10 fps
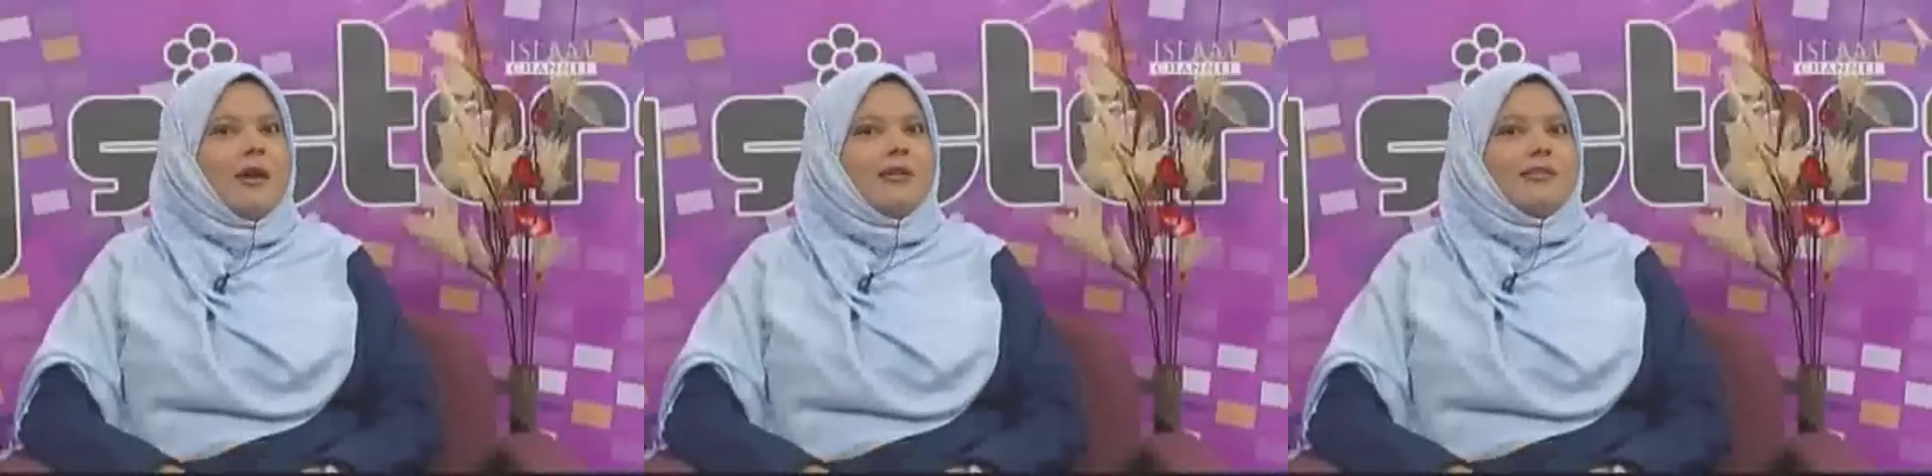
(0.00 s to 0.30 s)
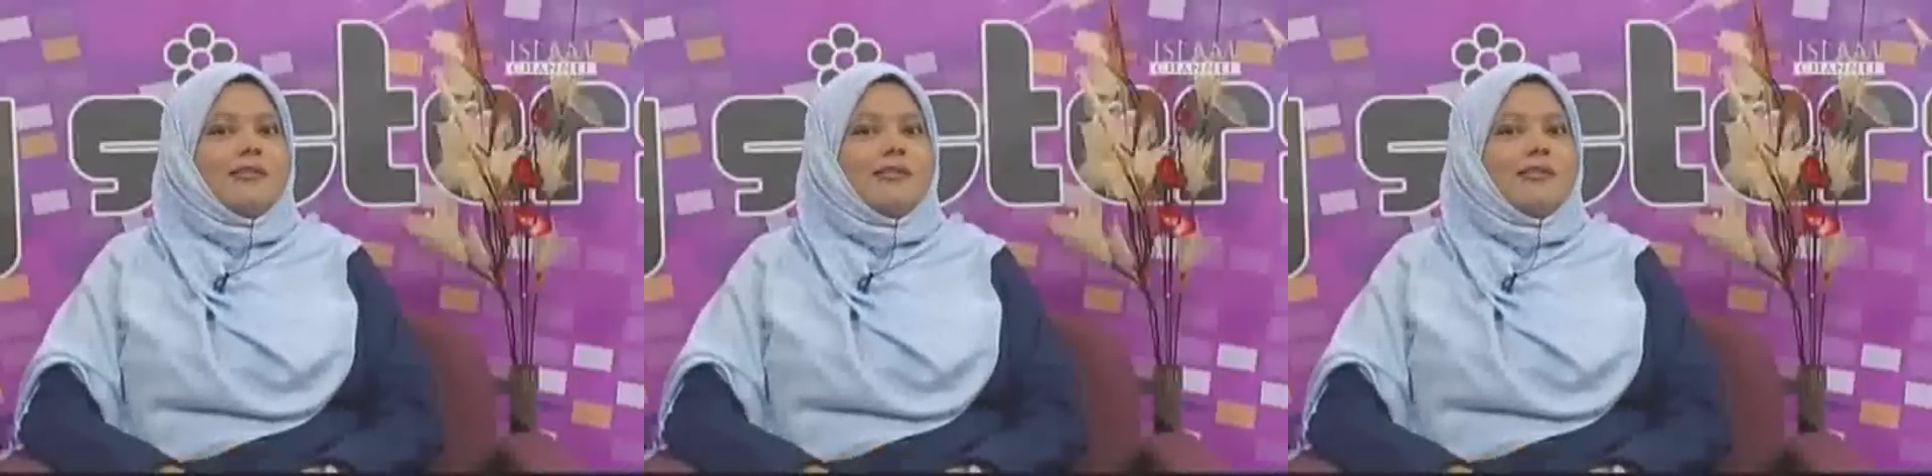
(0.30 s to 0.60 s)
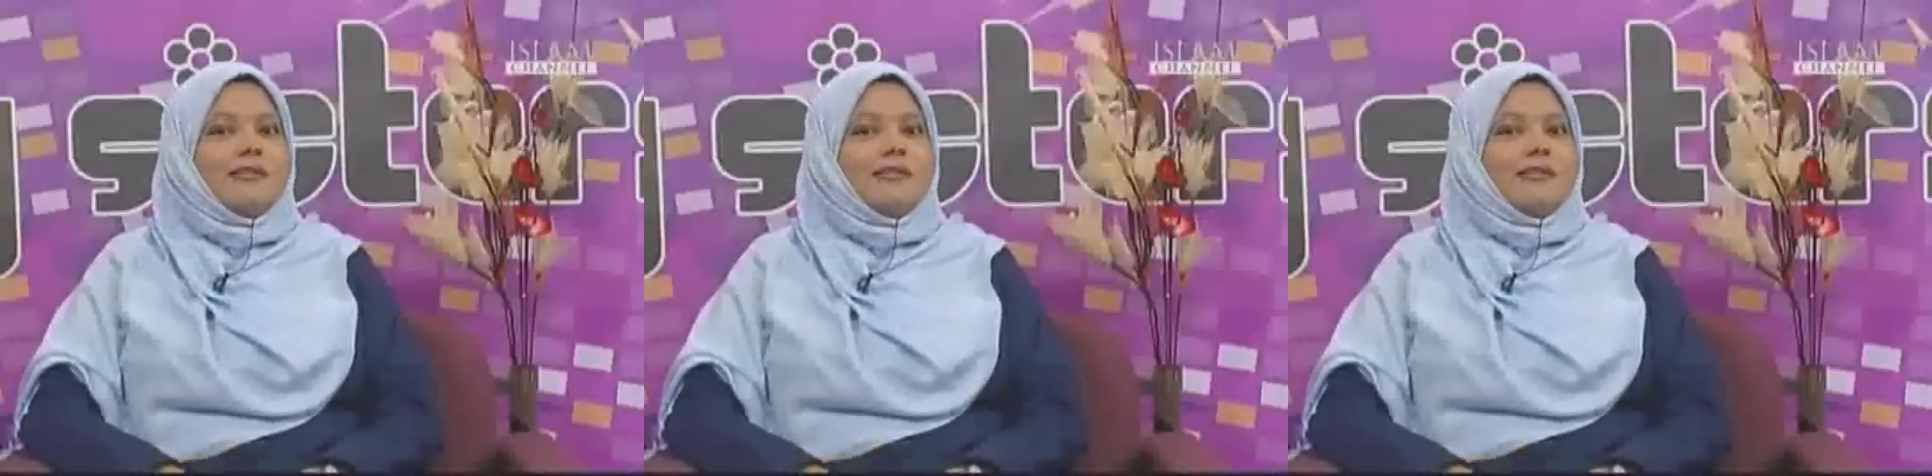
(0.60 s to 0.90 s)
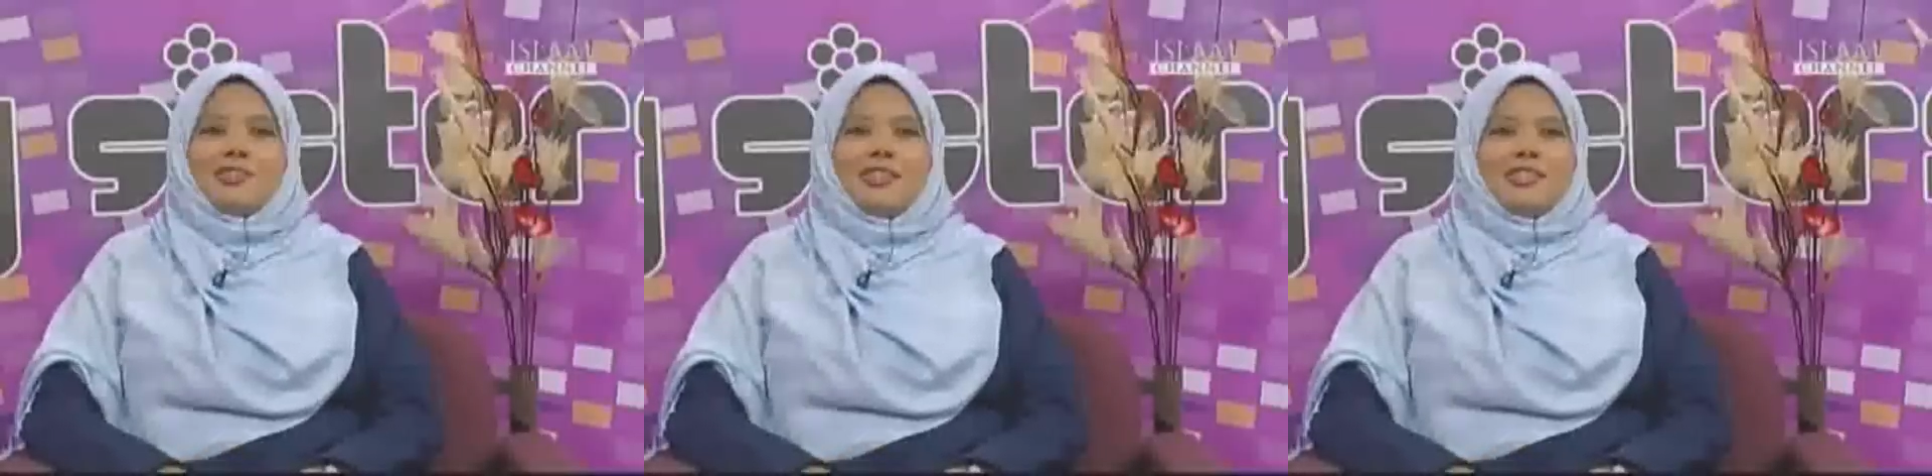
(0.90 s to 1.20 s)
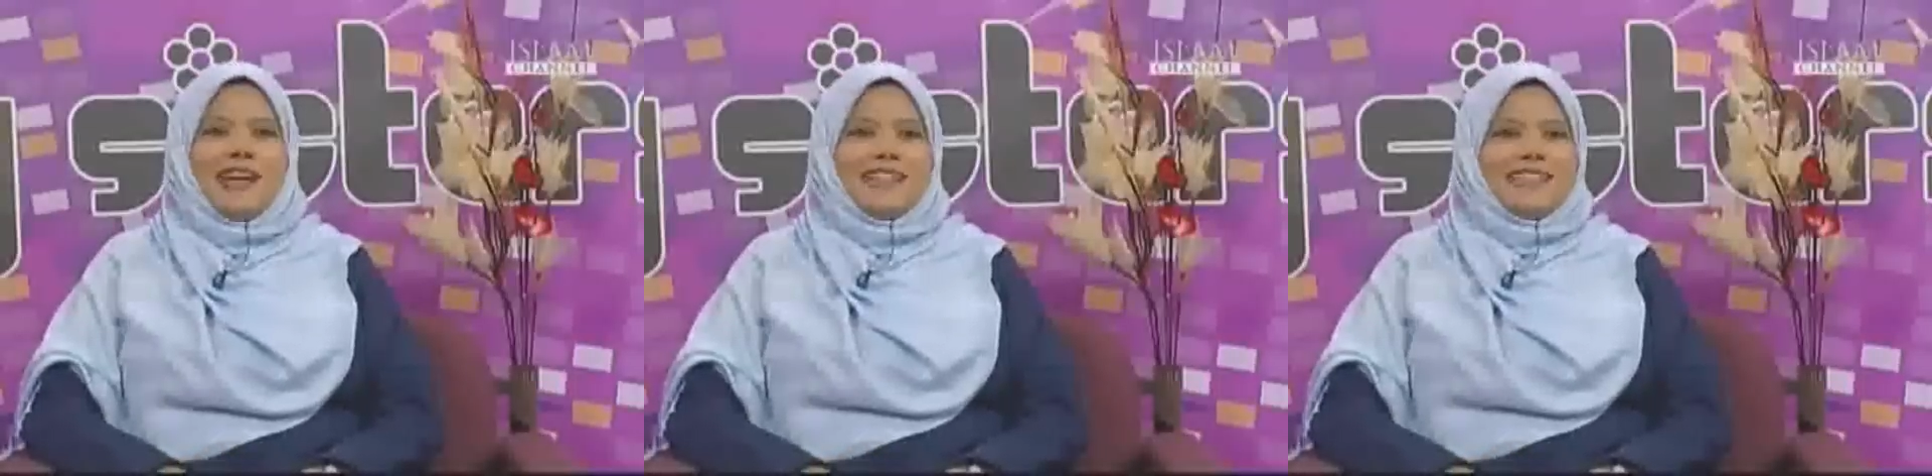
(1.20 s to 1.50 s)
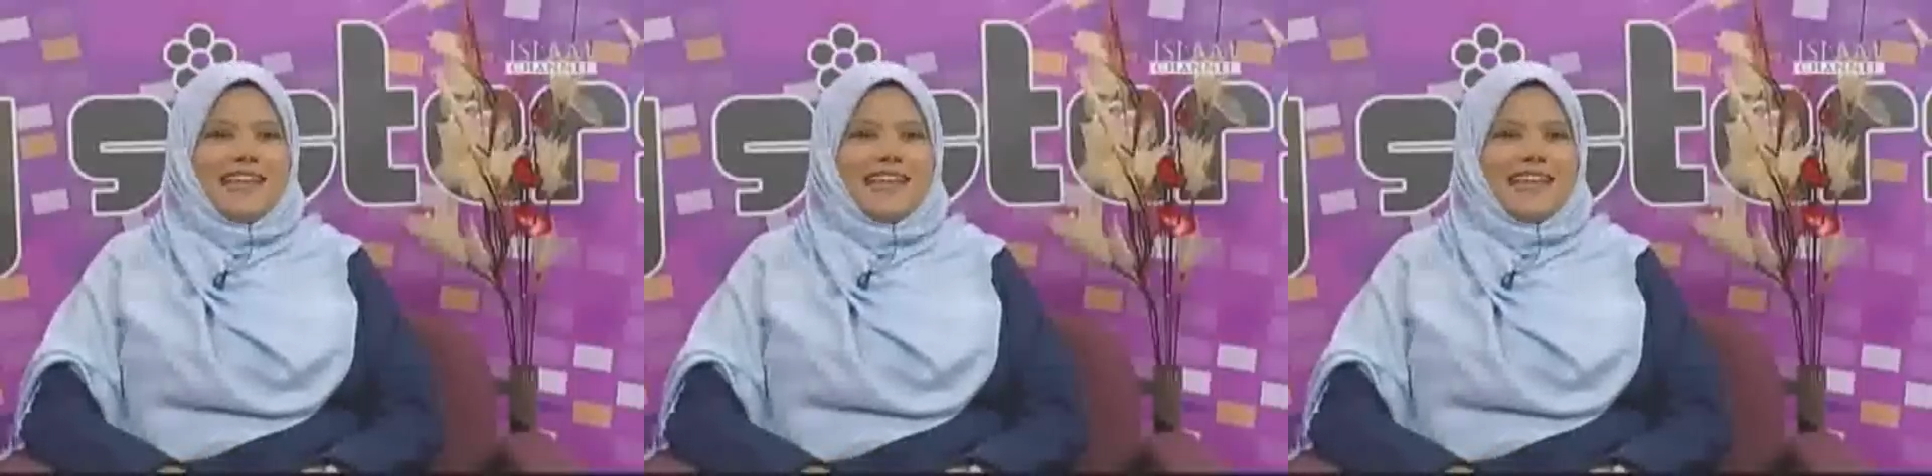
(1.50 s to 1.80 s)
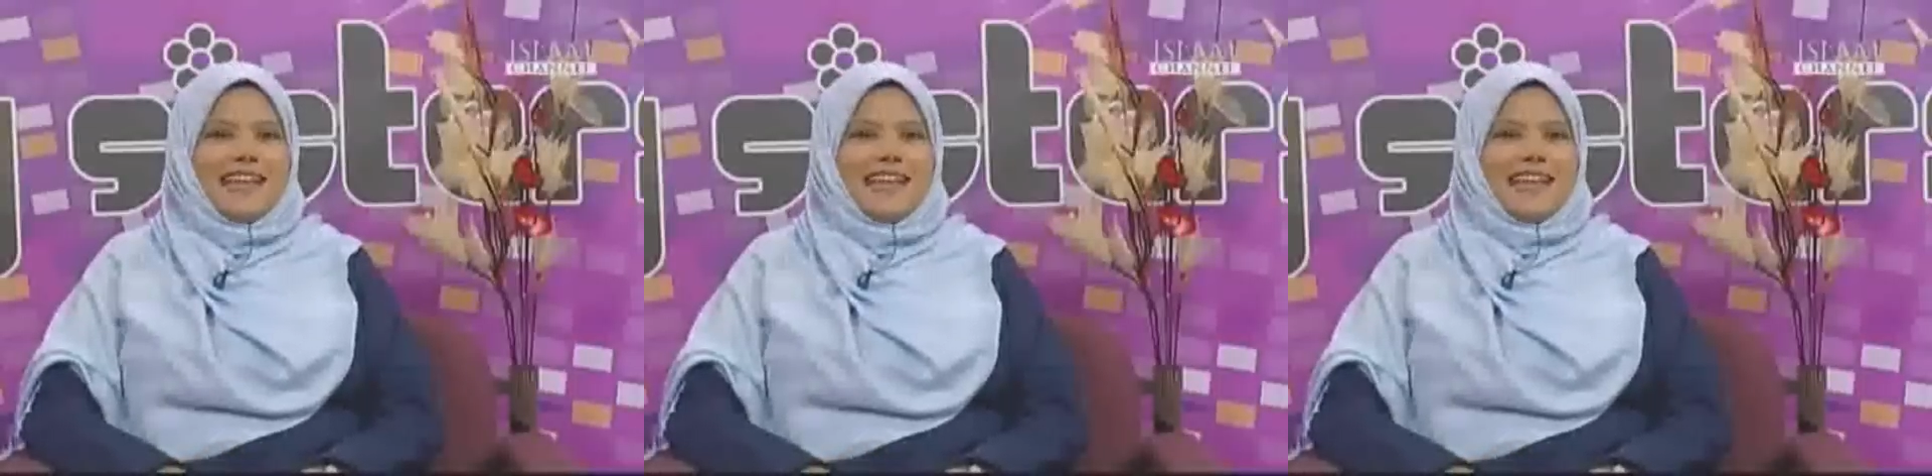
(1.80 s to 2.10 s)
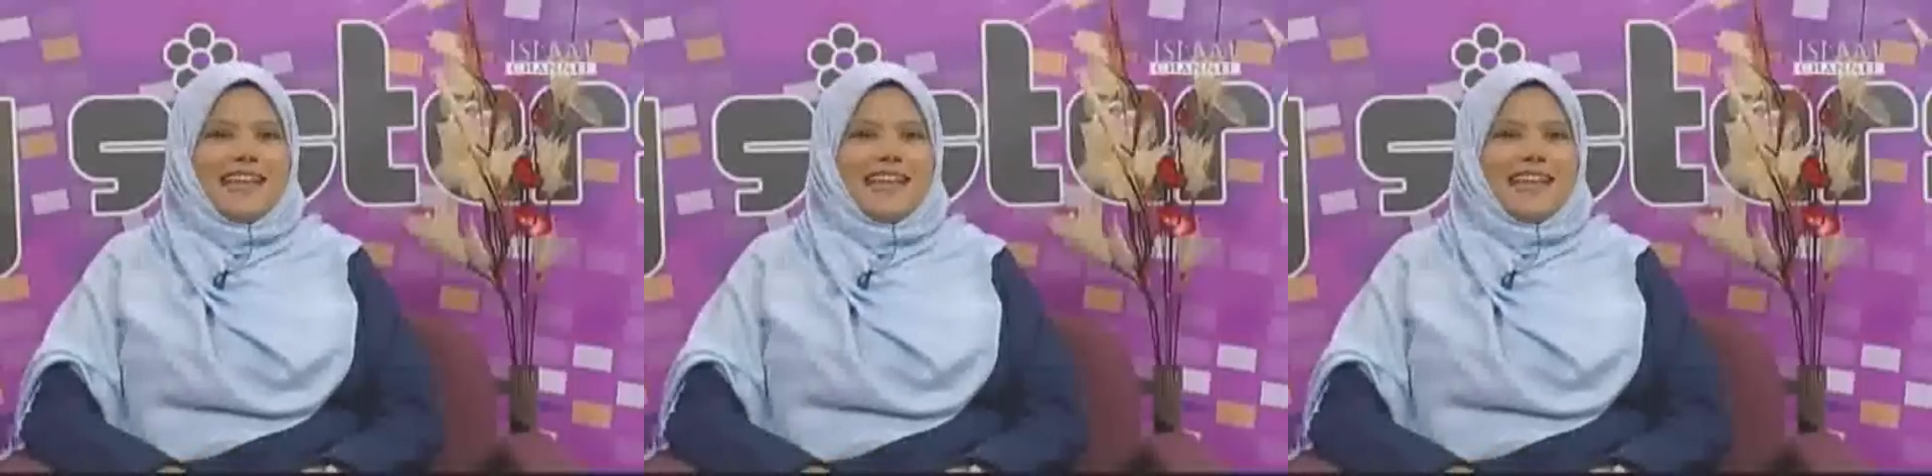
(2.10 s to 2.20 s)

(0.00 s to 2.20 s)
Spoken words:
partner in our chit-chat section.